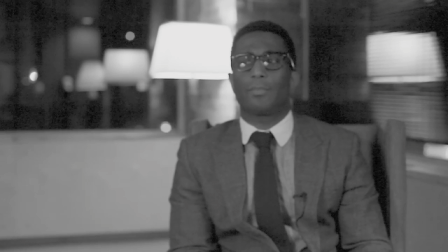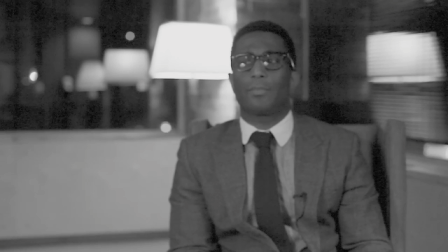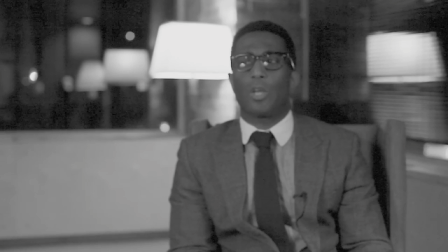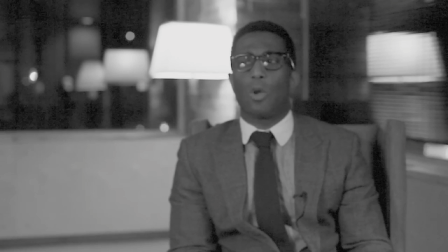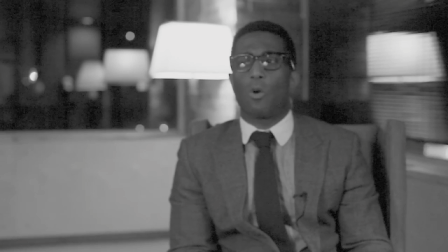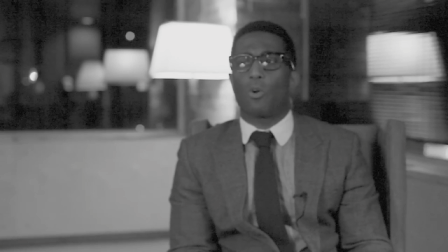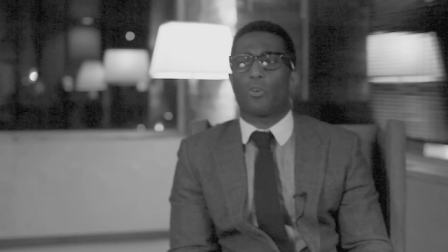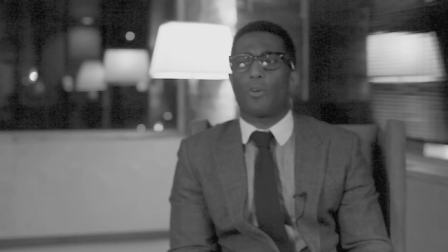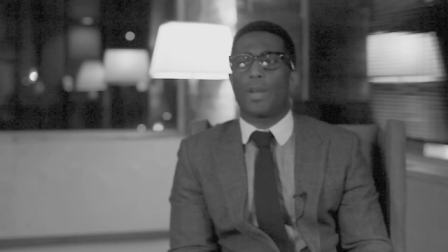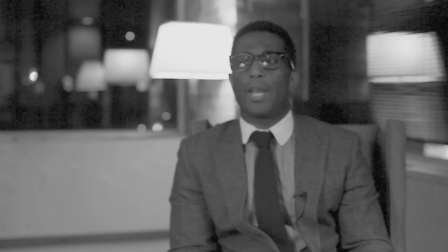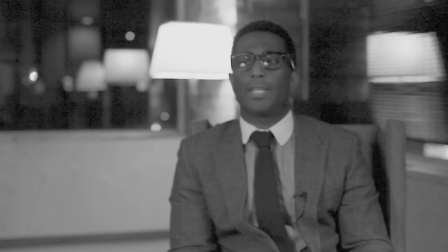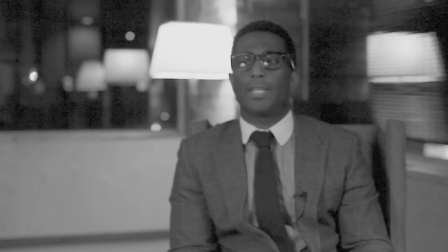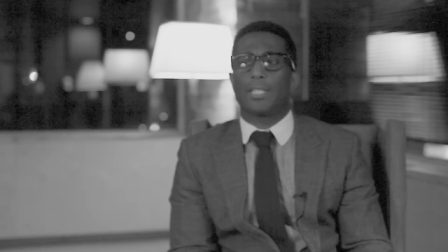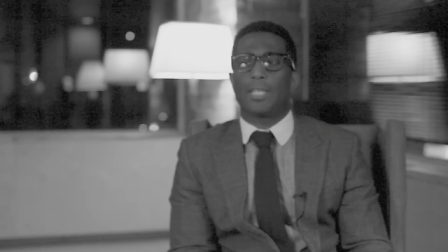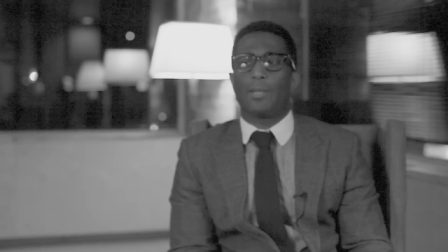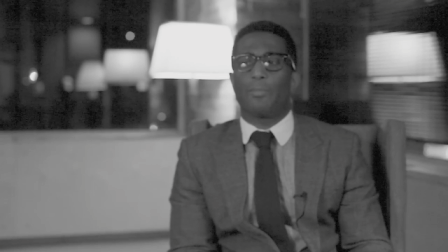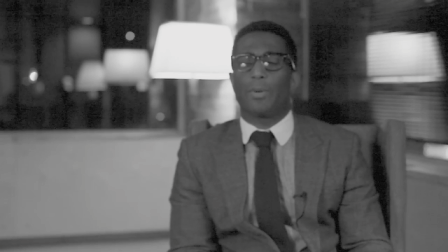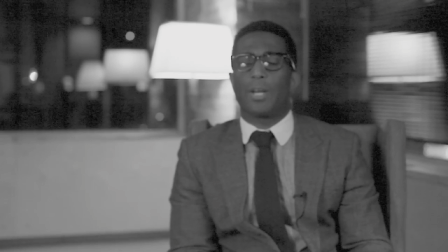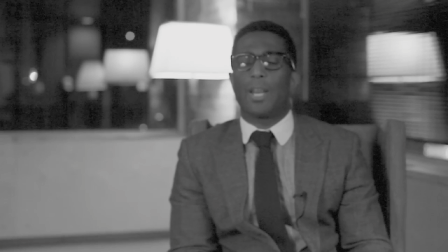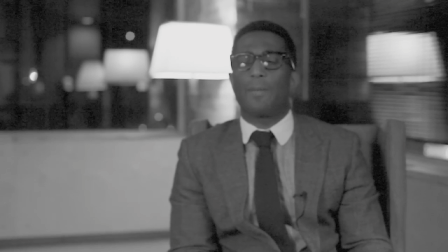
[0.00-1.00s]
go
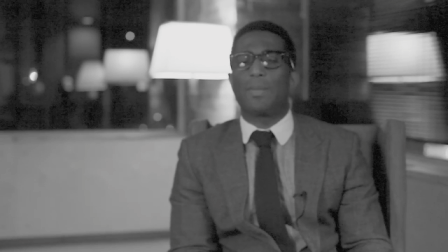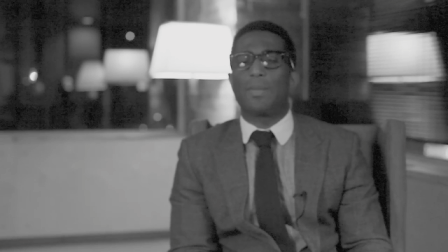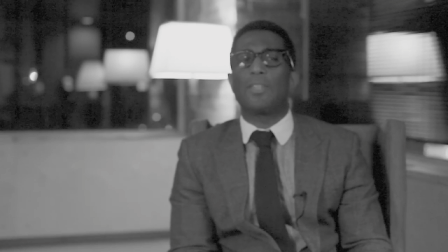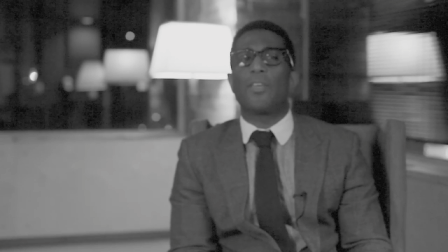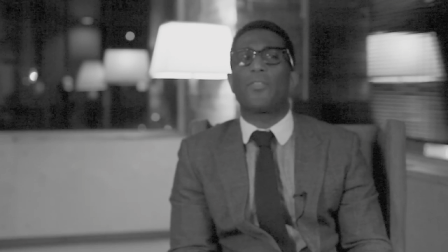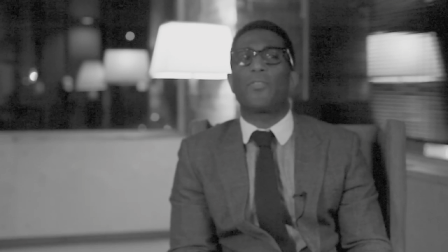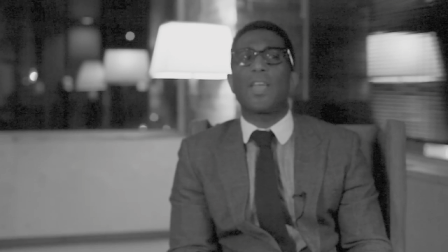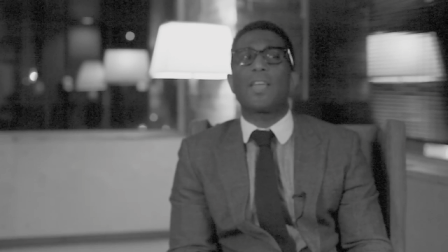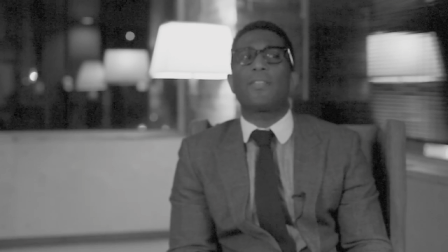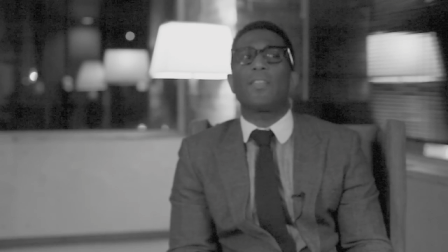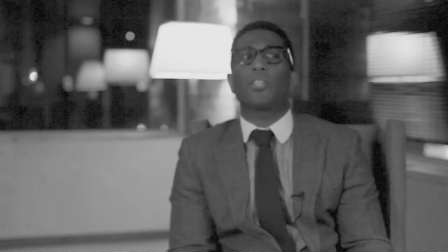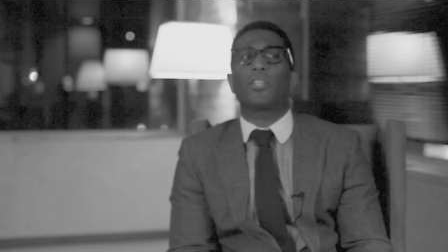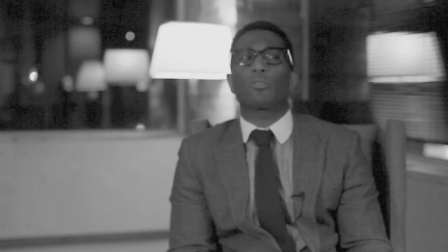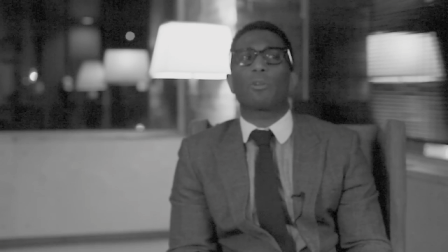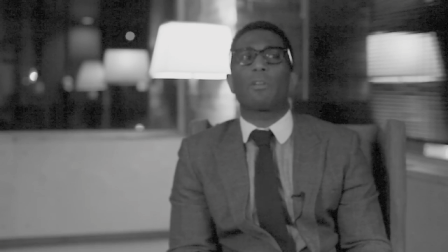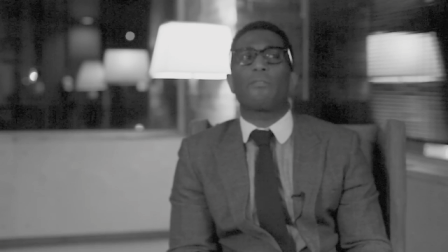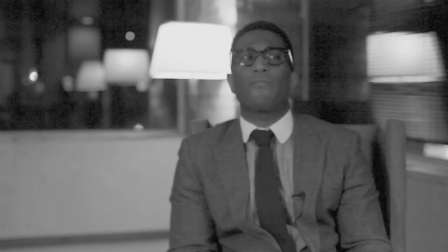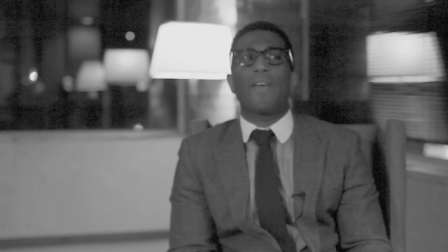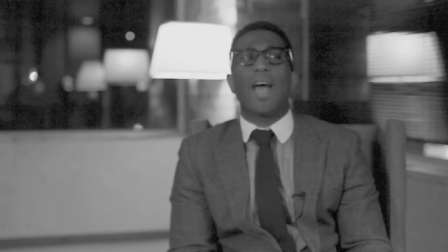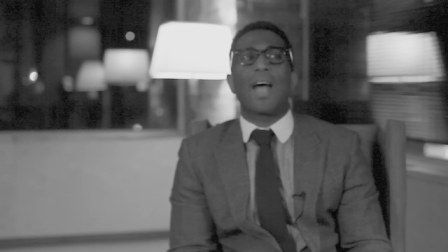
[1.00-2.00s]
crazy. But I mean, the thing that
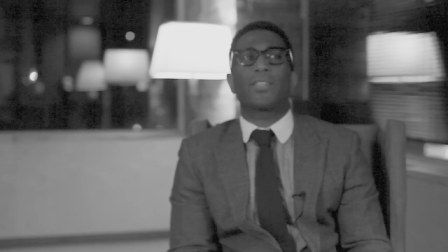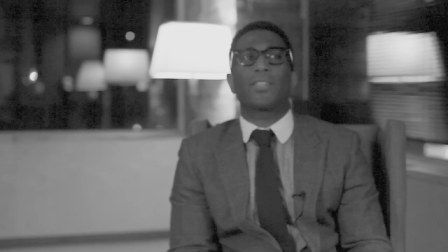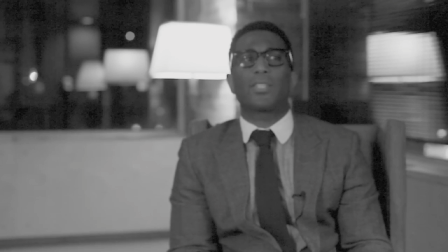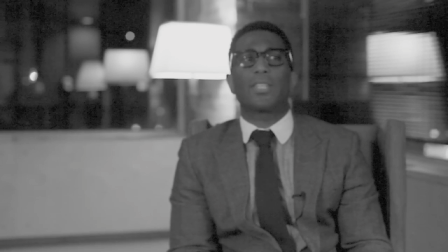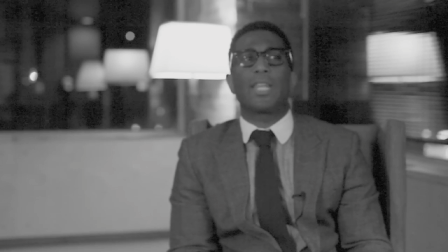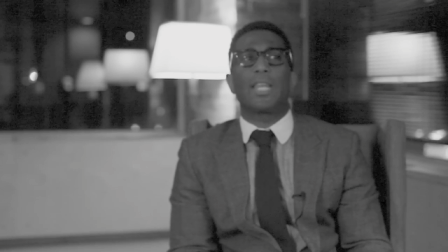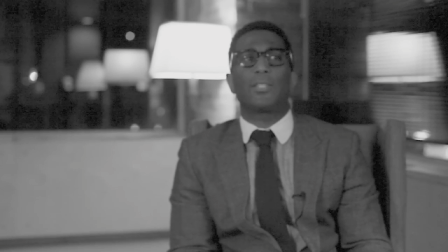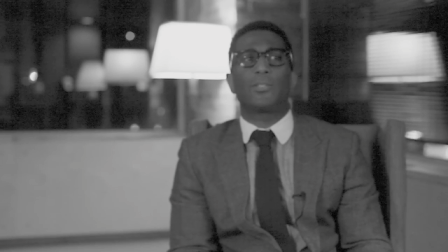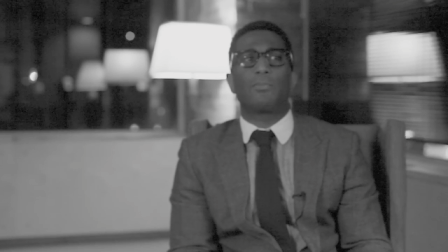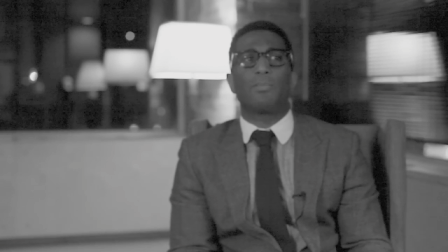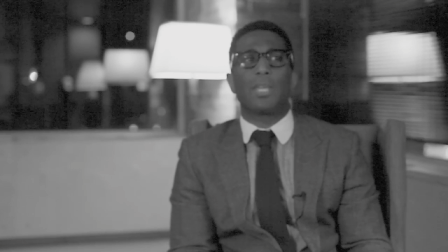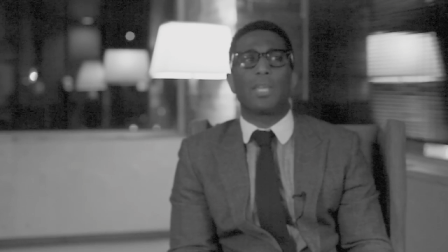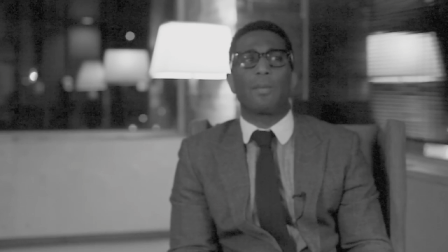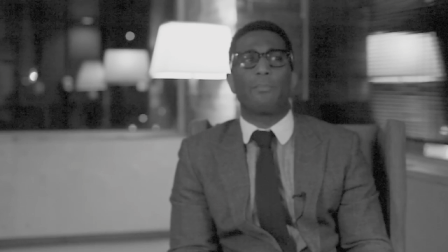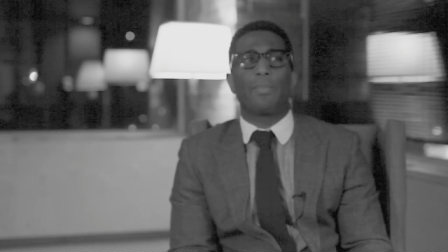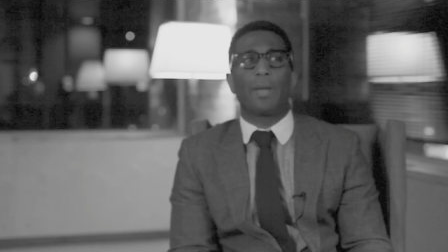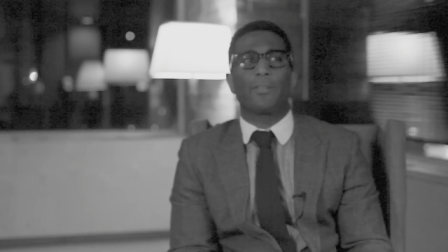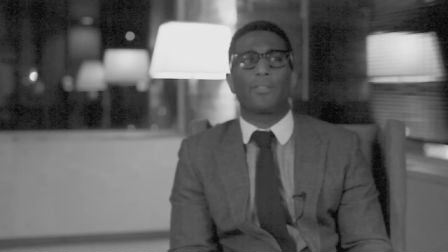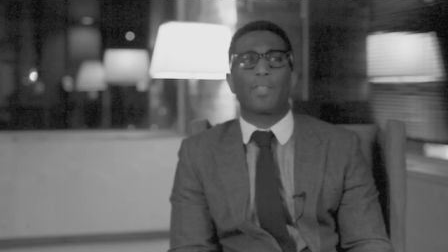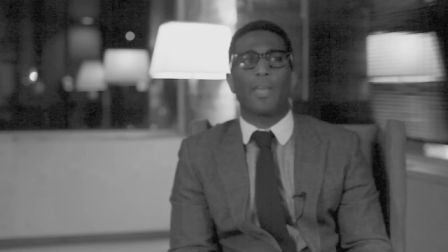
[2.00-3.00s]
sort of fascinates me
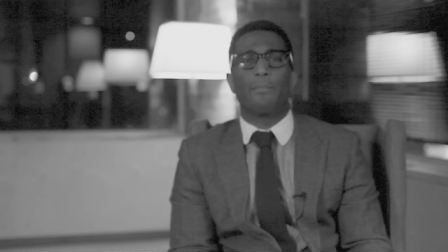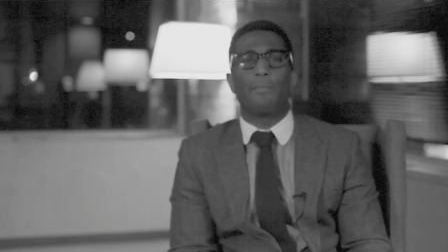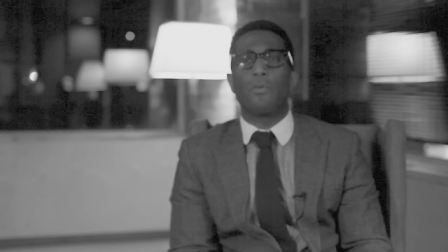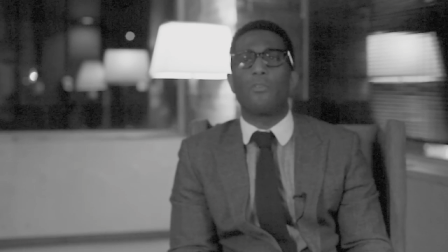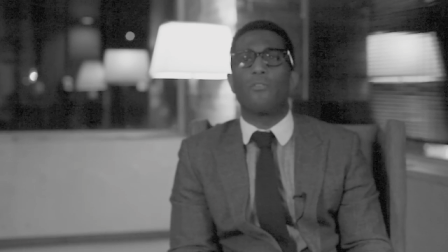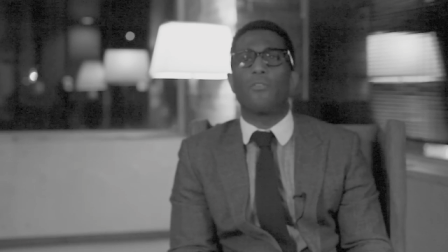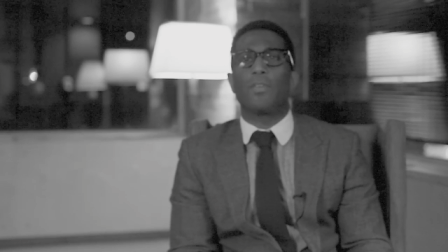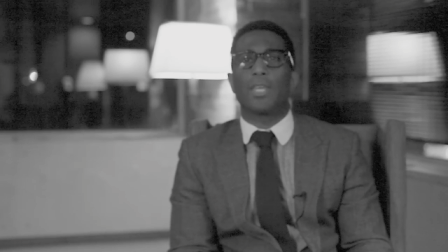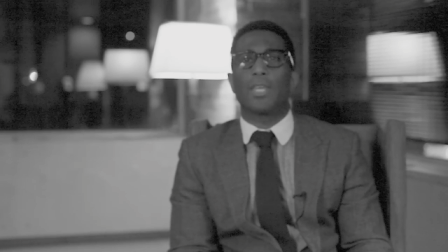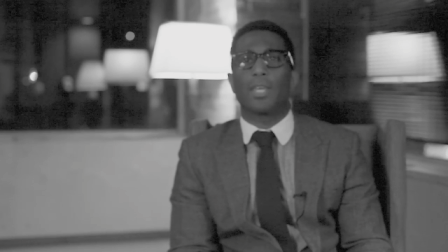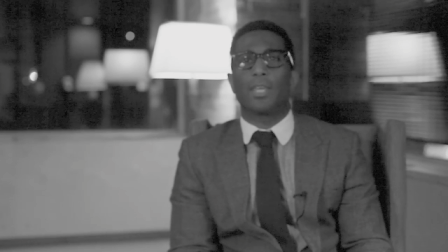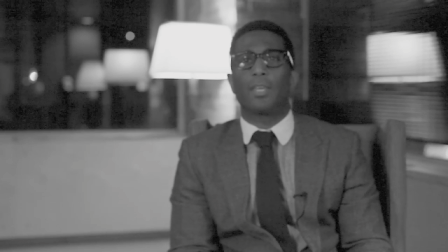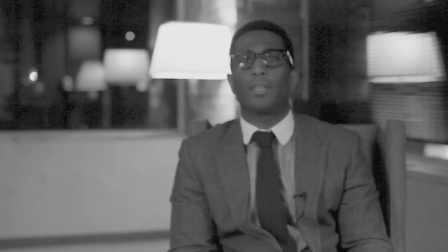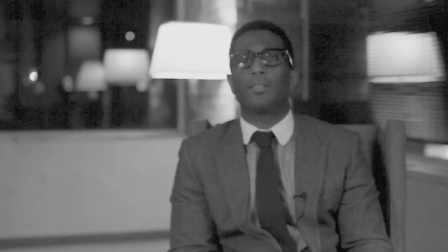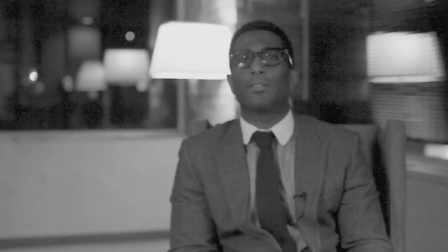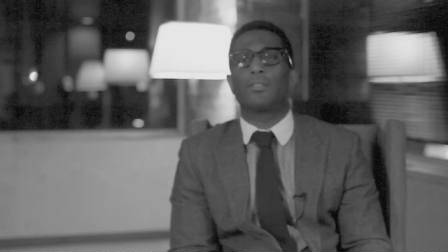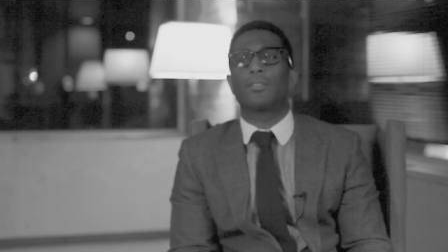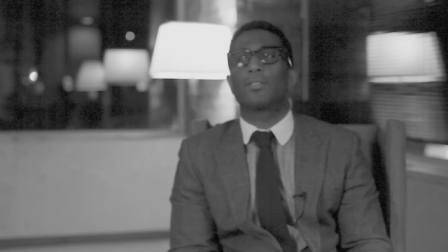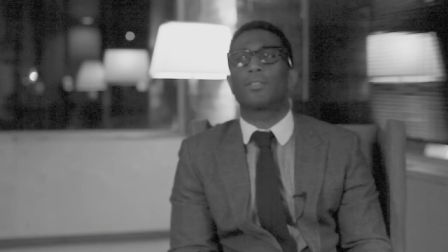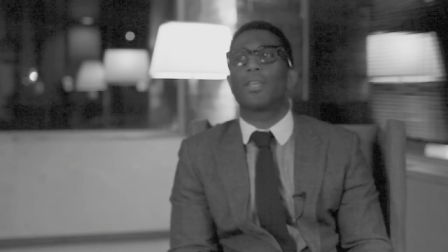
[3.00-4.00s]
about that movie
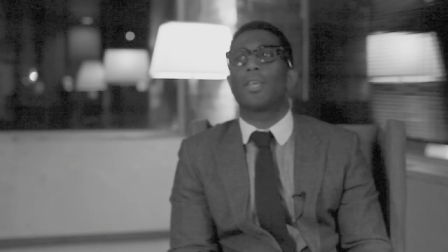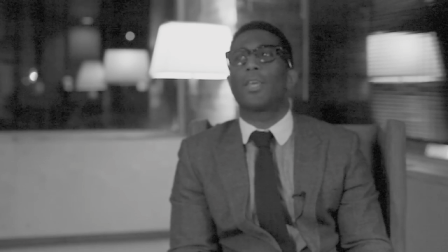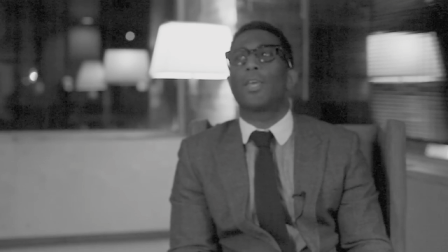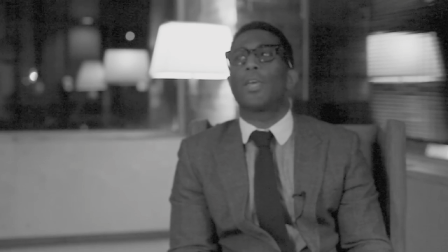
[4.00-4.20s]
is